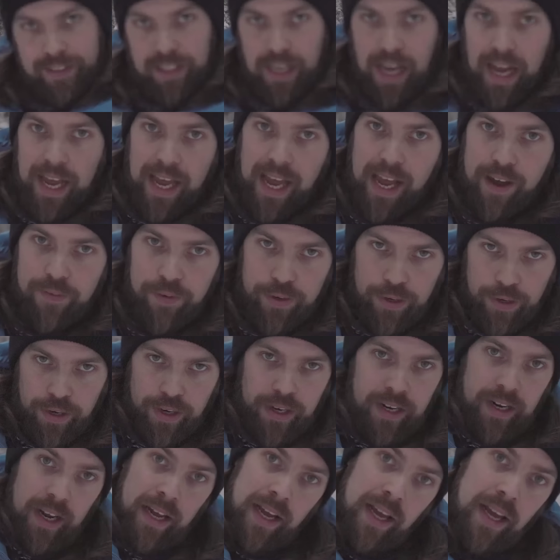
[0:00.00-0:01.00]
I have it
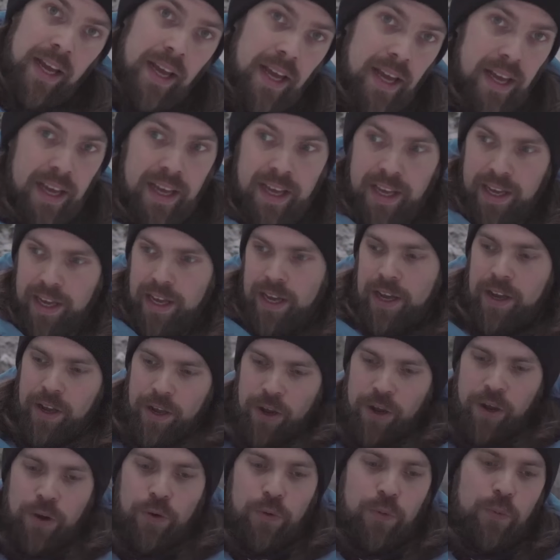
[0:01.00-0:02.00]

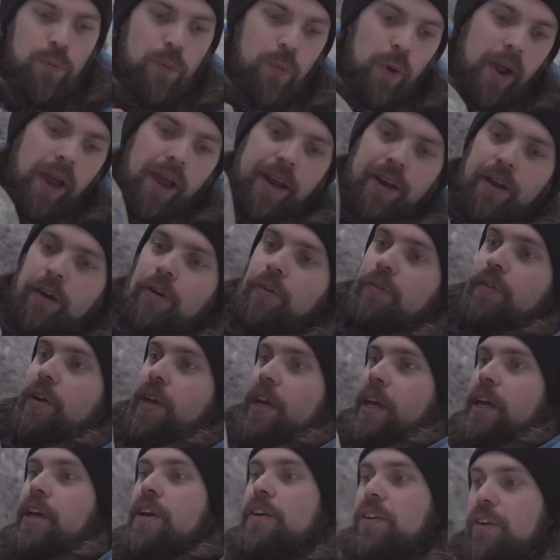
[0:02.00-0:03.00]
right over
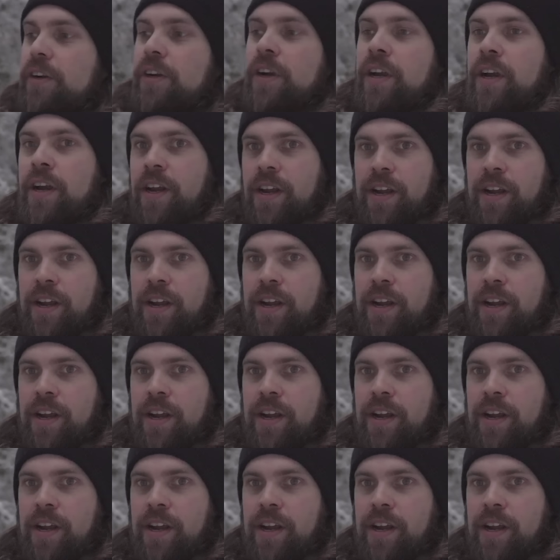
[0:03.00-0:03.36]
here